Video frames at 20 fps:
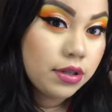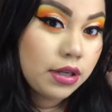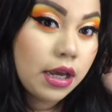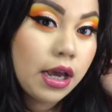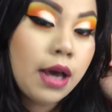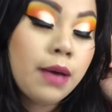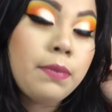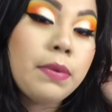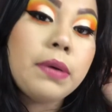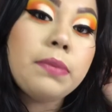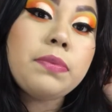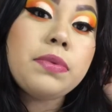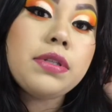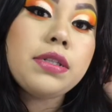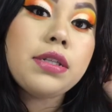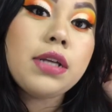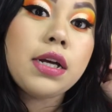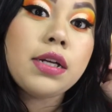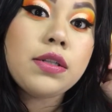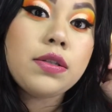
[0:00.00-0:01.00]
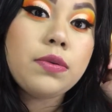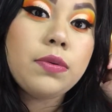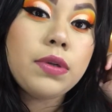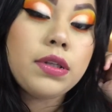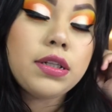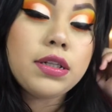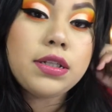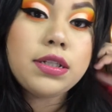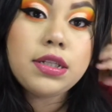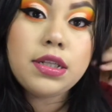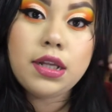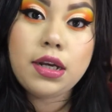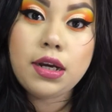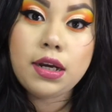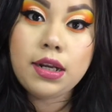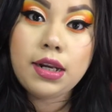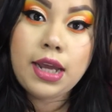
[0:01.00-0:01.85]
I'm obsessed with this look.